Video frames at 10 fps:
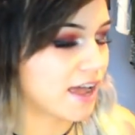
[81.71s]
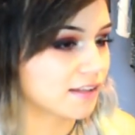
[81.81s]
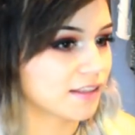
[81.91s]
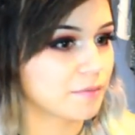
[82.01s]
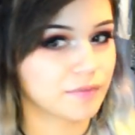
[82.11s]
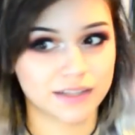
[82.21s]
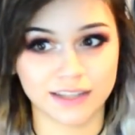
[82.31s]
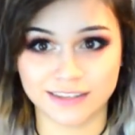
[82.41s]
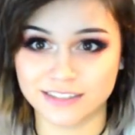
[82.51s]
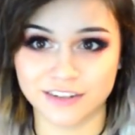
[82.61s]
had them in
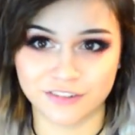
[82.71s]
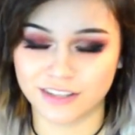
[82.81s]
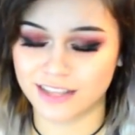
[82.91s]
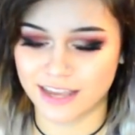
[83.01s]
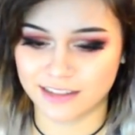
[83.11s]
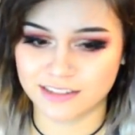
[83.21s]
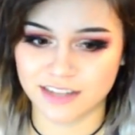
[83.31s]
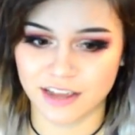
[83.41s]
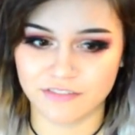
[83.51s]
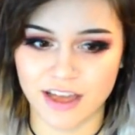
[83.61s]
like different
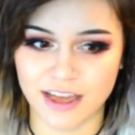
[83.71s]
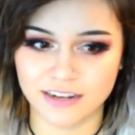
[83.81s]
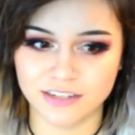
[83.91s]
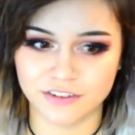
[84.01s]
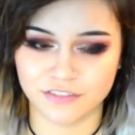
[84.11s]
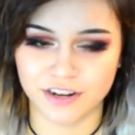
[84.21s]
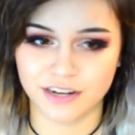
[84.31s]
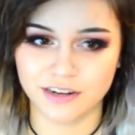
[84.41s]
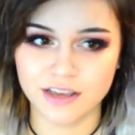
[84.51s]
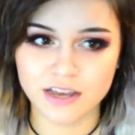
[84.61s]
lengths. I've had
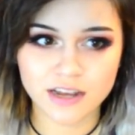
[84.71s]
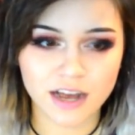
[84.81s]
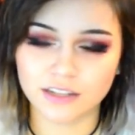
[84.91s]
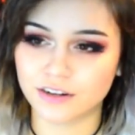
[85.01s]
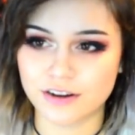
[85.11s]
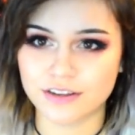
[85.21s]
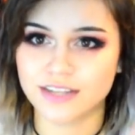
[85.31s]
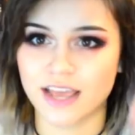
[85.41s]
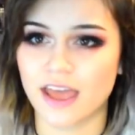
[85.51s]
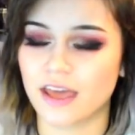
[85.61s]
different colors
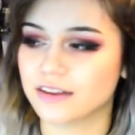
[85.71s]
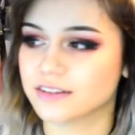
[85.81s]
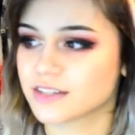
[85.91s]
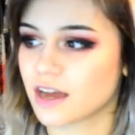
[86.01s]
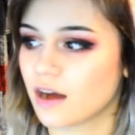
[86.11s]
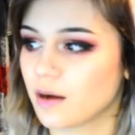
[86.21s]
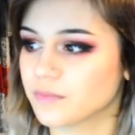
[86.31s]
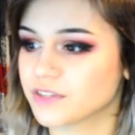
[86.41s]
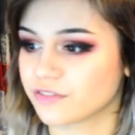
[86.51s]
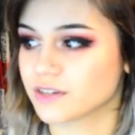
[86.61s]
and
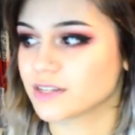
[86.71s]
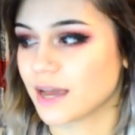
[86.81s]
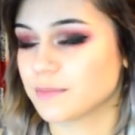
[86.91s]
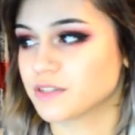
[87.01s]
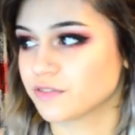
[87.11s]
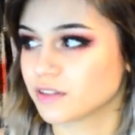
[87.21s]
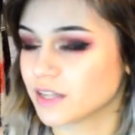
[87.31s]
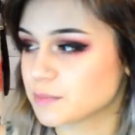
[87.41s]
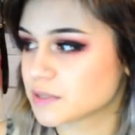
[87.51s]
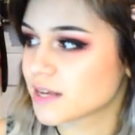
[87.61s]
um, different types of
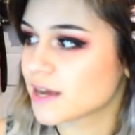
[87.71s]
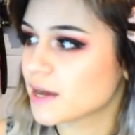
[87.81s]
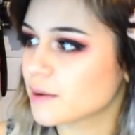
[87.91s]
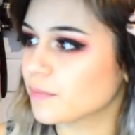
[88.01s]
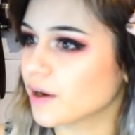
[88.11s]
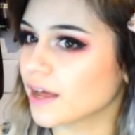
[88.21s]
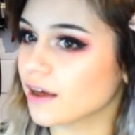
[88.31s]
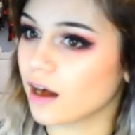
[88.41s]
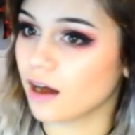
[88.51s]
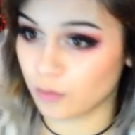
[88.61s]
clips, but
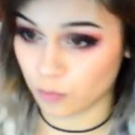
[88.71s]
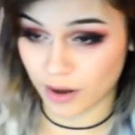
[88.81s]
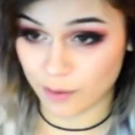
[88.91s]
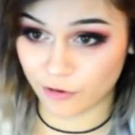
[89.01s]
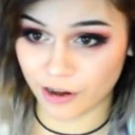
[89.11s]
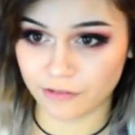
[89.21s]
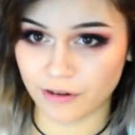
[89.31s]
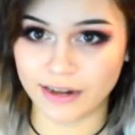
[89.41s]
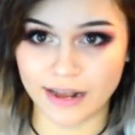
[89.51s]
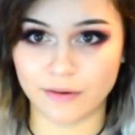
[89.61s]
uh, what I'm wearing
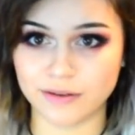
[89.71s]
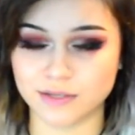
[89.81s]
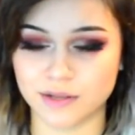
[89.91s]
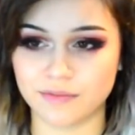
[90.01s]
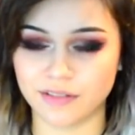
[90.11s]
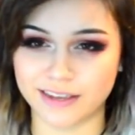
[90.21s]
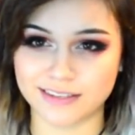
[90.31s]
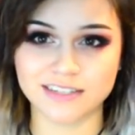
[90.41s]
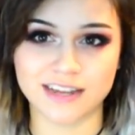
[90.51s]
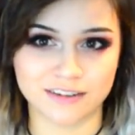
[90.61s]
right now is like a
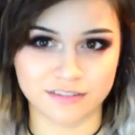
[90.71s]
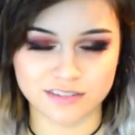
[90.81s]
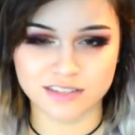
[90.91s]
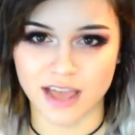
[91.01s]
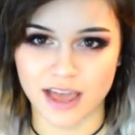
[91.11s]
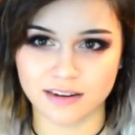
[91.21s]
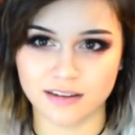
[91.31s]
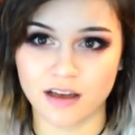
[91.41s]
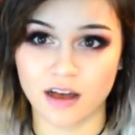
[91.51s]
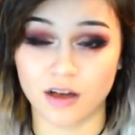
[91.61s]
standard set
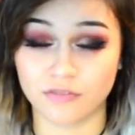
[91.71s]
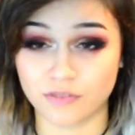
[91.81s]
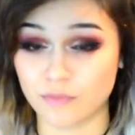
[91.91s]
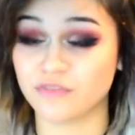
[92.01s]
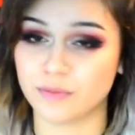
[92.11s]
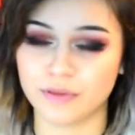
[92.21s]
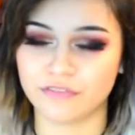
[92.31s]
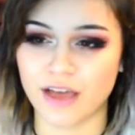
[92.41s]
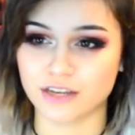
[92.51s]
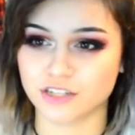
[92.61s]
uh, from VP
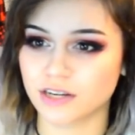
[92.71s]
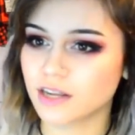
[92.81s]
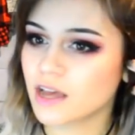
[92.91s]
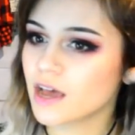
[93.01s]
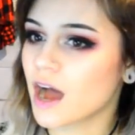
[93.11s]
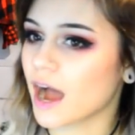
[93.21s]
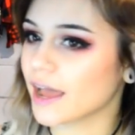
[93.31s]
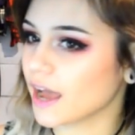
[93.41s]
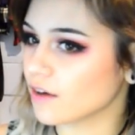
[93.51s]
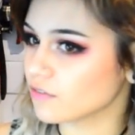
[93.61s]
Fashion. I
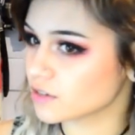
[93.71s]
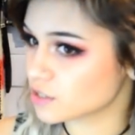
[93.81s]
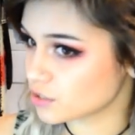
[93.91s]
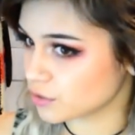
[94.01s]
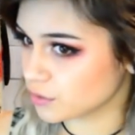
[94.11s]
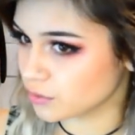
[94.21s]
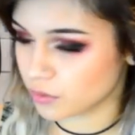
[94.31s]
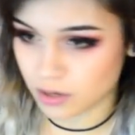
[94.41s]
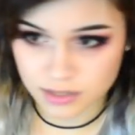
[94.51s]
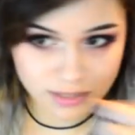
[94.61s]
have
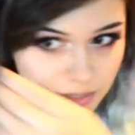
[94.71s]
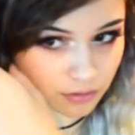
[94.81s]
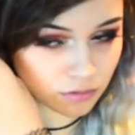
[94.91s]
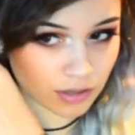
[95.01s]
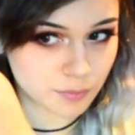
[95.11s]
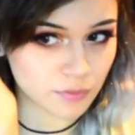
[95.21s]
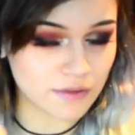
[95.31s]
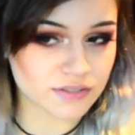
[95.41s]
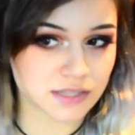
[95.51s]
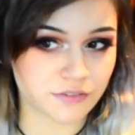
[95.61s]
two single clip
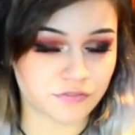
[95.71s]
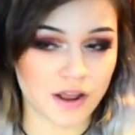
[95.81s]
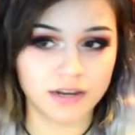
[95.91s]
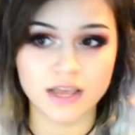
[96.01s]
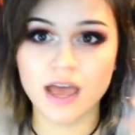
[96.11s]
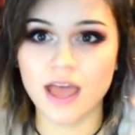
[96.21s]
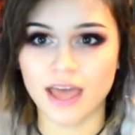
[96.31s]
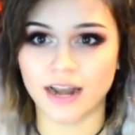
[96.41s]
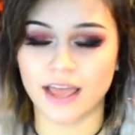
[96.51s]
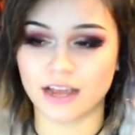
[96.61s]
wefts in the front
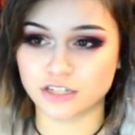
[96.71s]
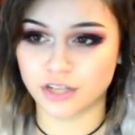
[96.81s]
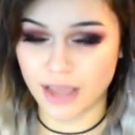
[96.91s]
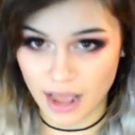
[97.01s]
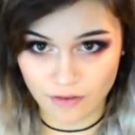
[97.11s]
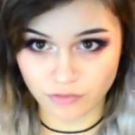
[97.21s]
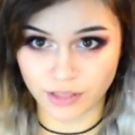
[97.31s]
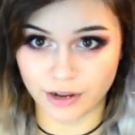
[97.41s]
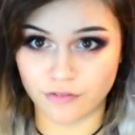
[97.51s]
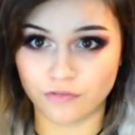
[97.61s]
and I actually have
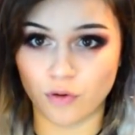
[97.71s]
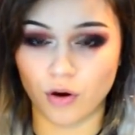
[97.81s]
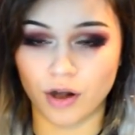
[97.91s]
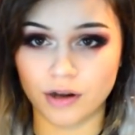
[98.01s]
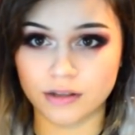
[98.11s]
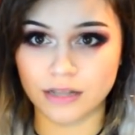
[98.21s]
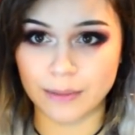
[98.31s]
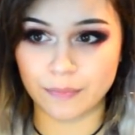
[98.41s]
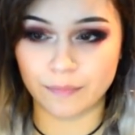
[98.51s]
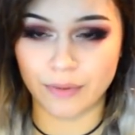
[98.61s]
like a four clip